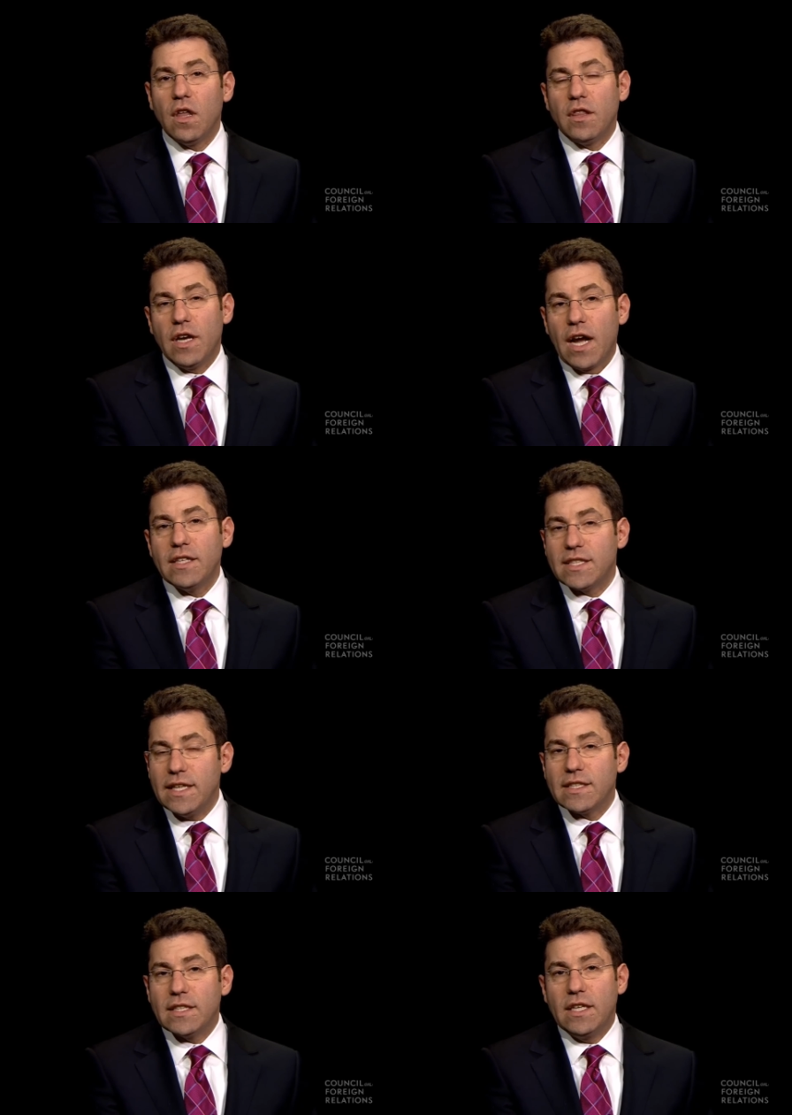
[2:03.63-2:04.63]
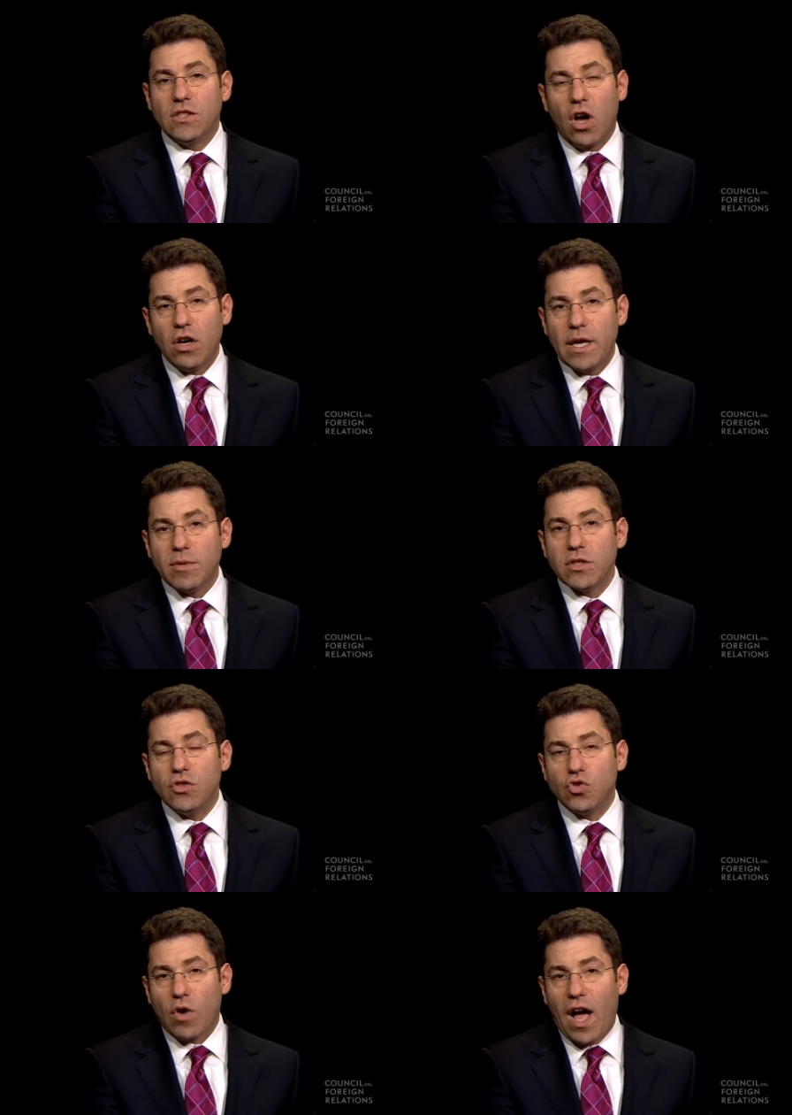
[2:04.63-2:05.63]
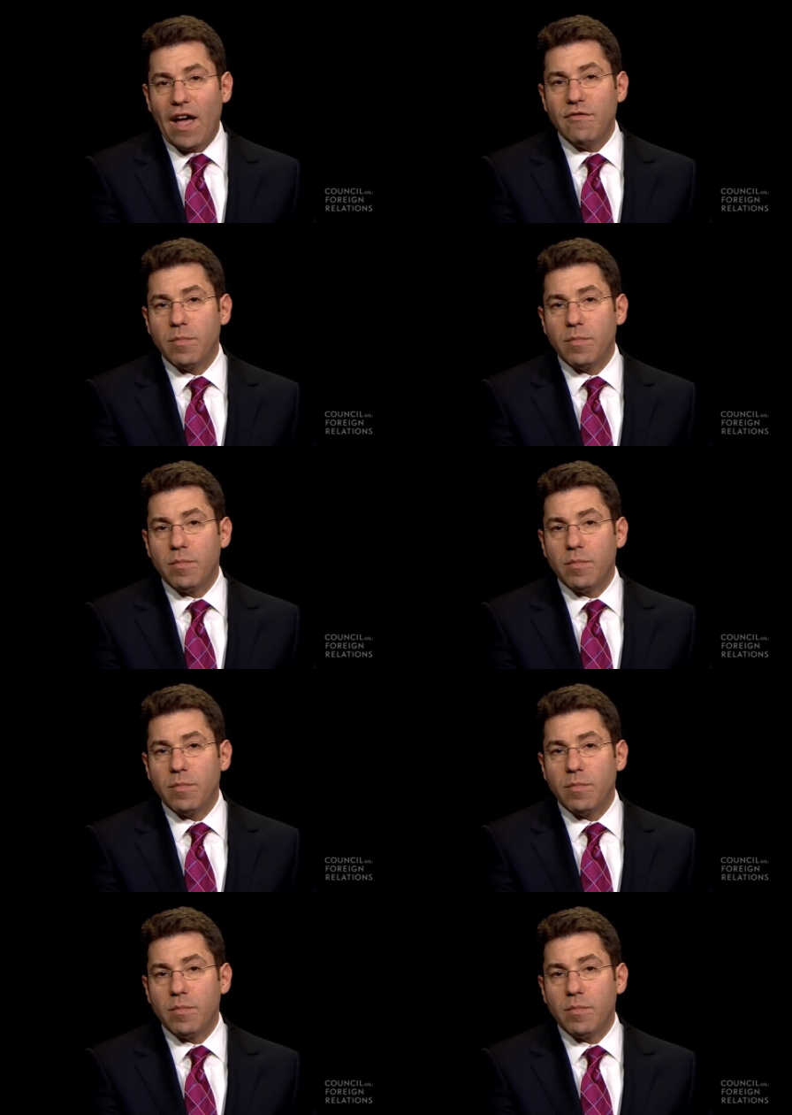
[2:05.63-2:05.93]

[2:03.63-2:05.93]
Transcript: the United States is unable to drive